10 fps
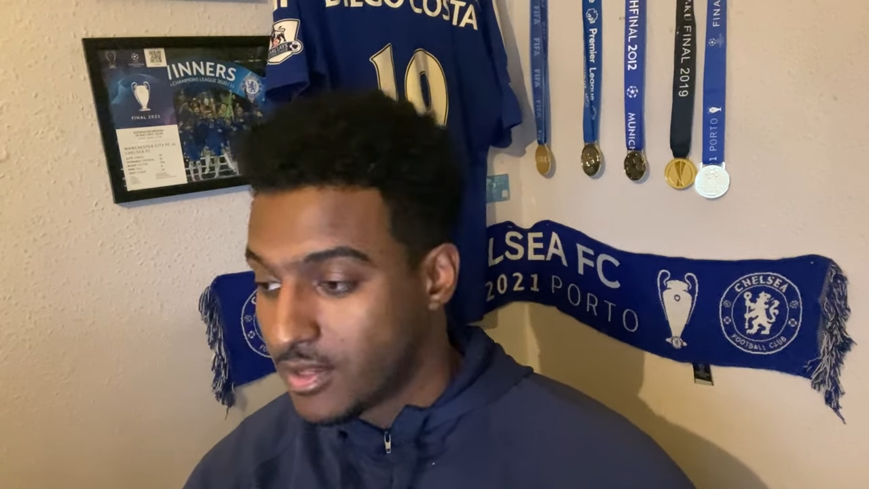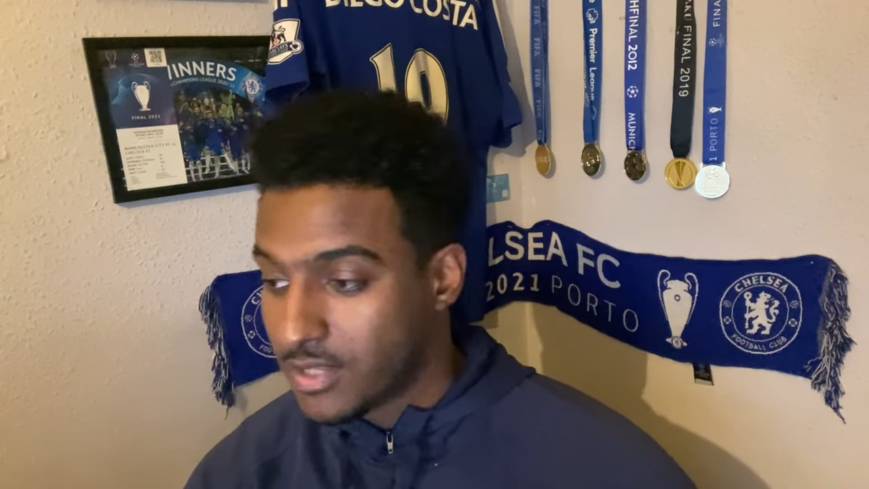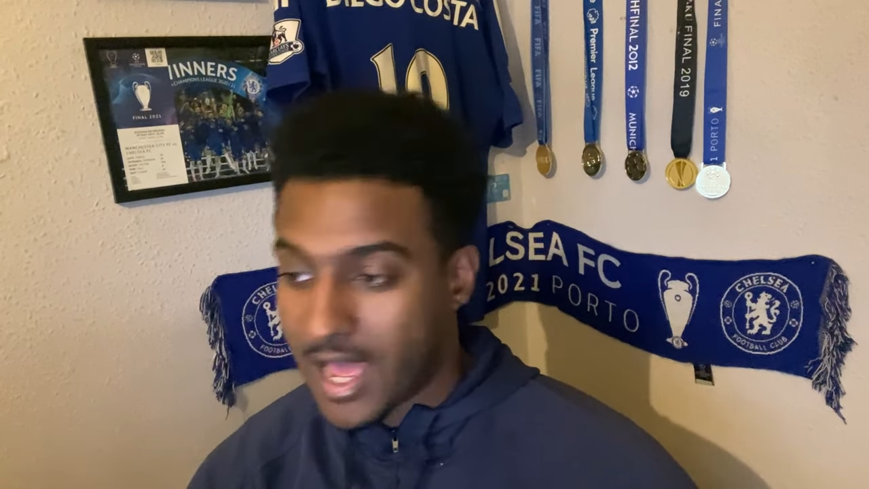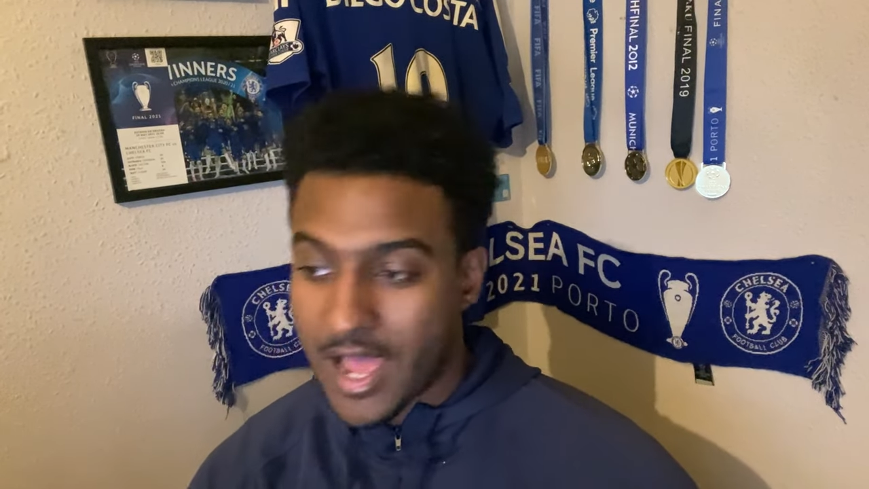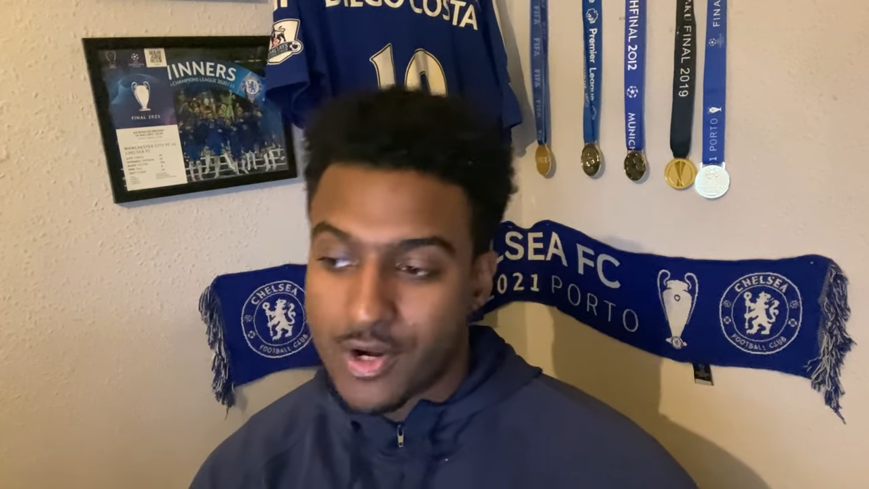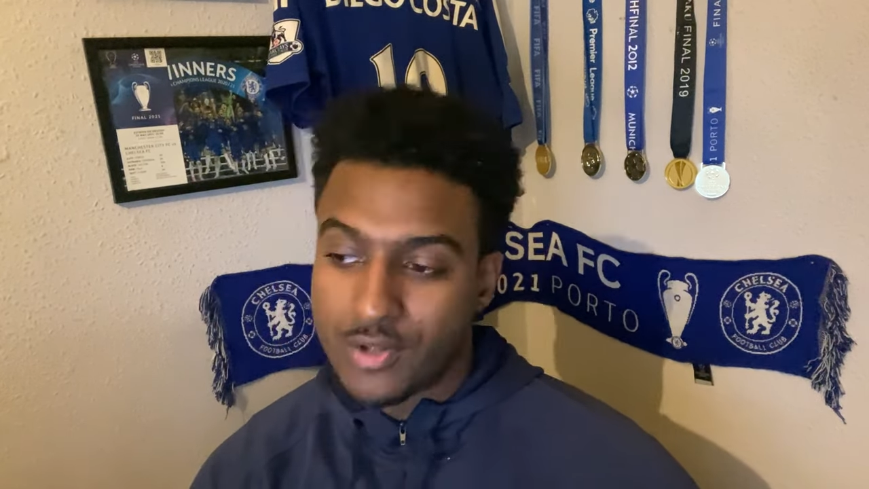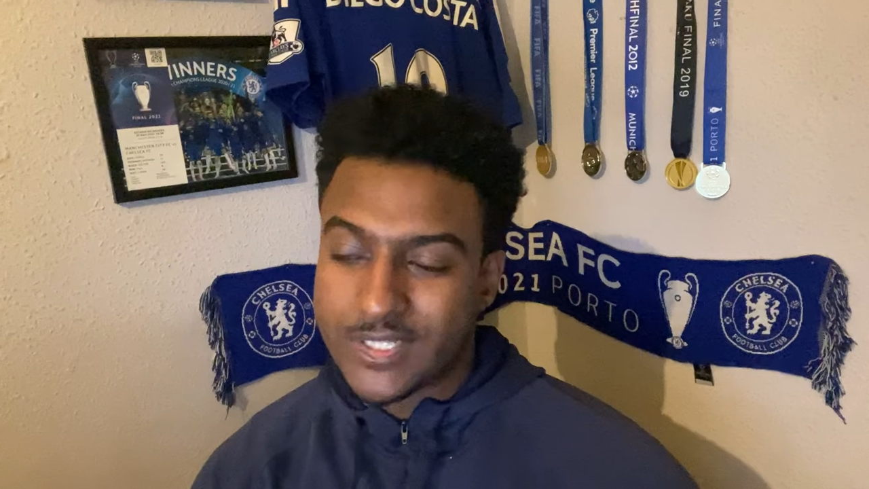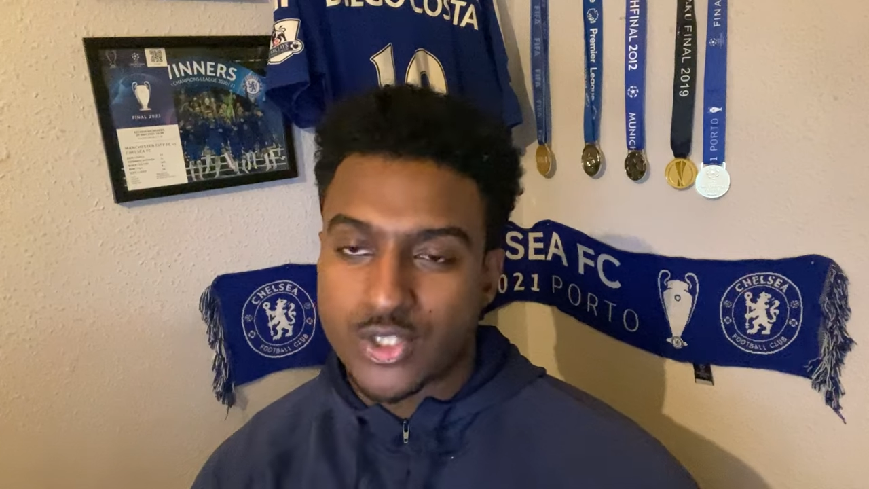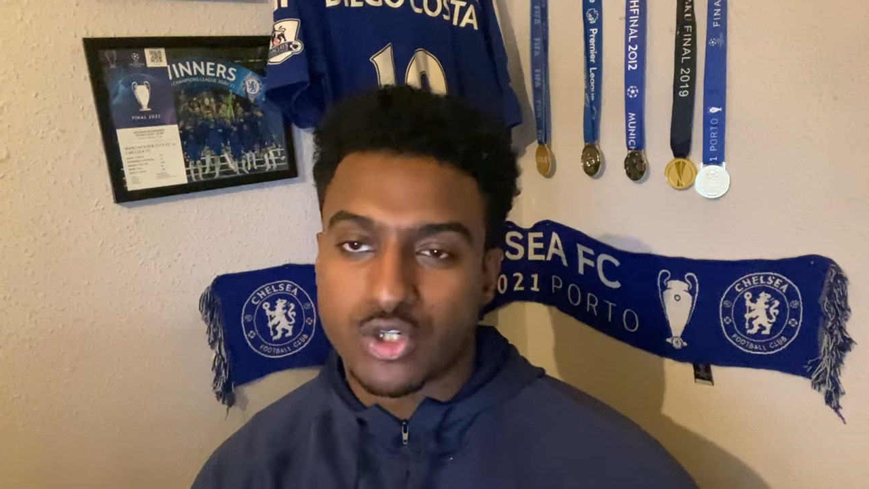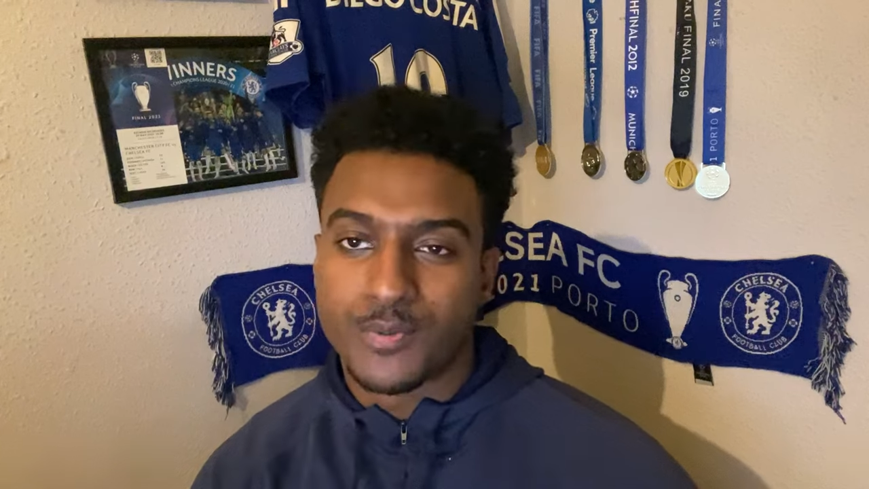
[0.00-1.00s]
Like, I know
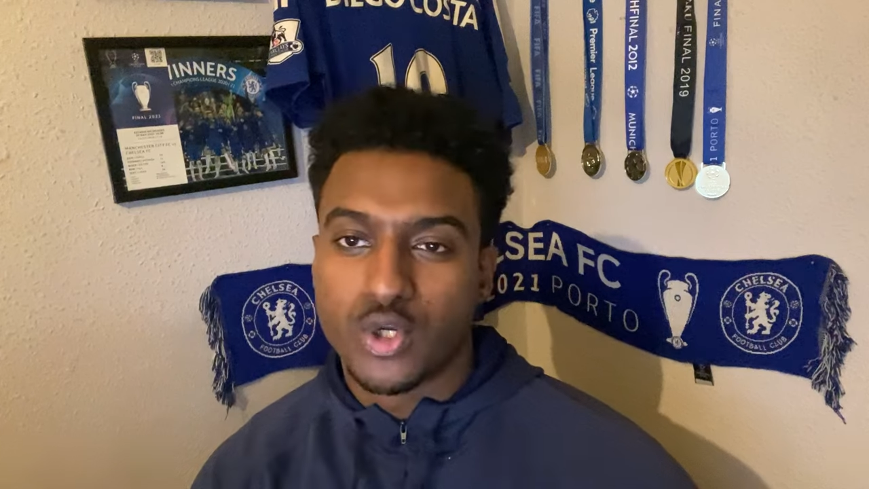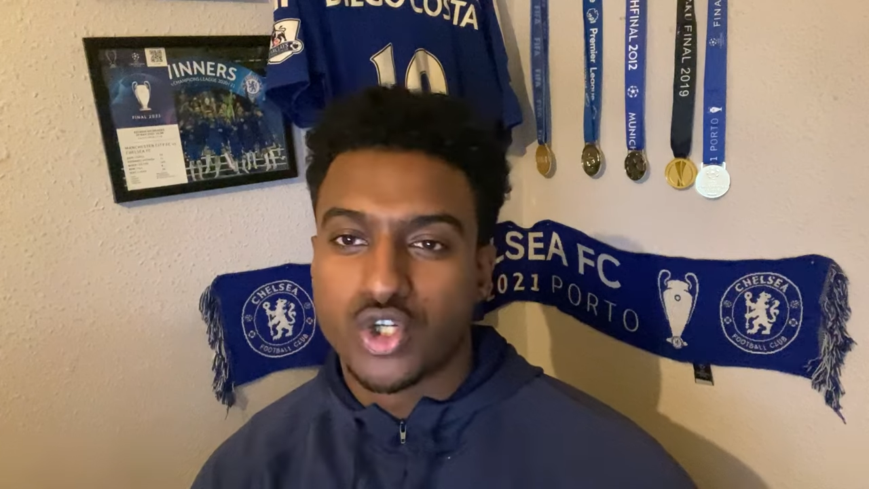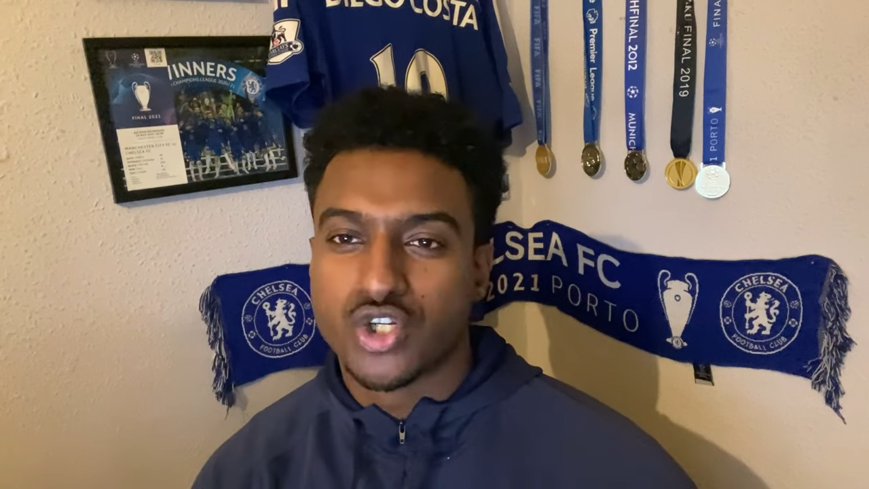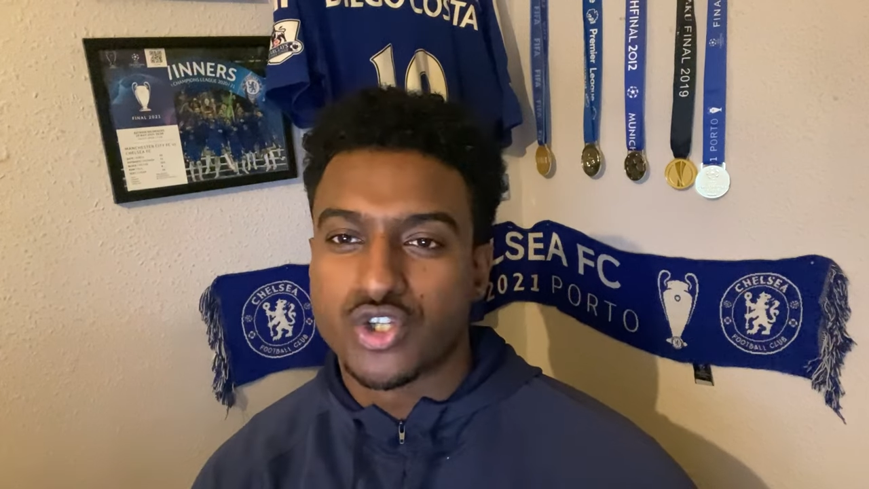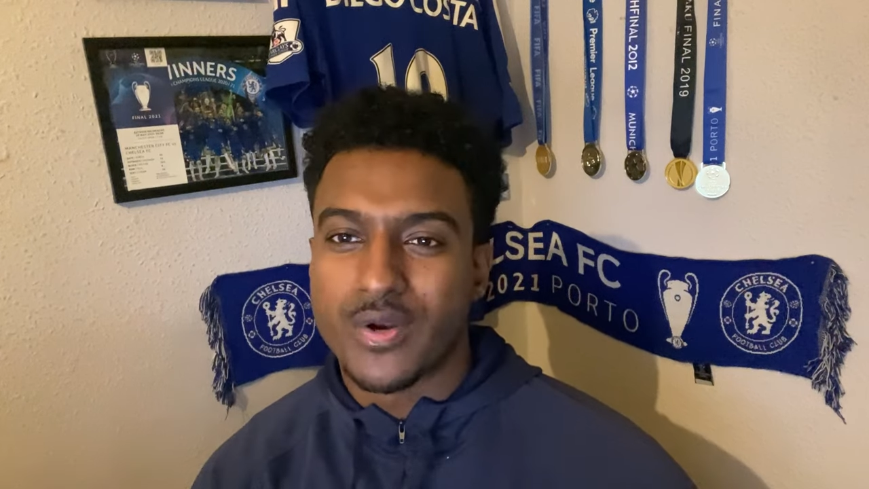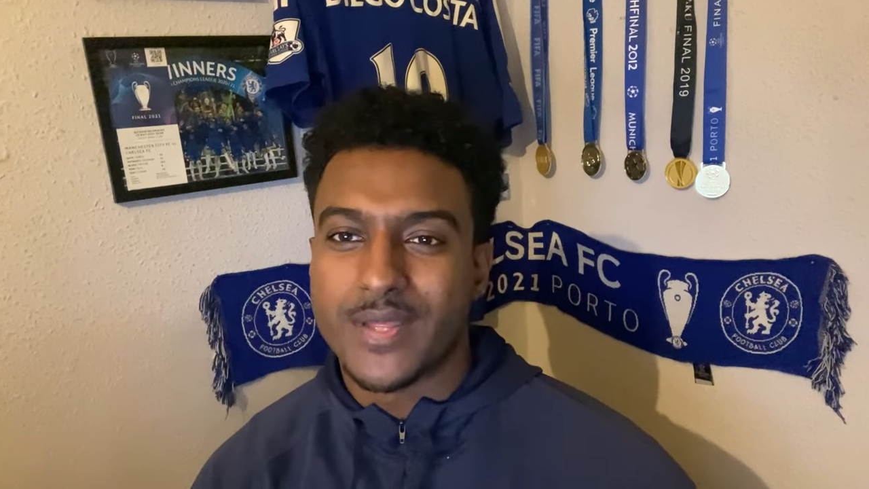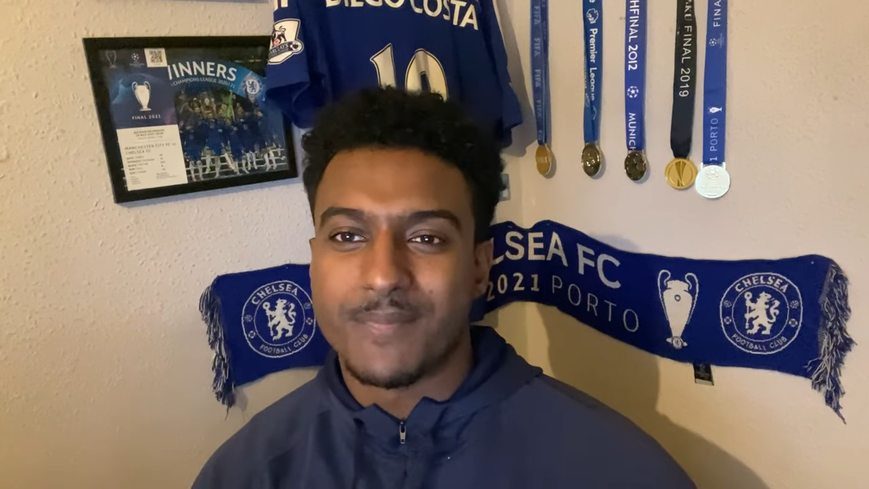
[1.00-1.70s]
distribution's only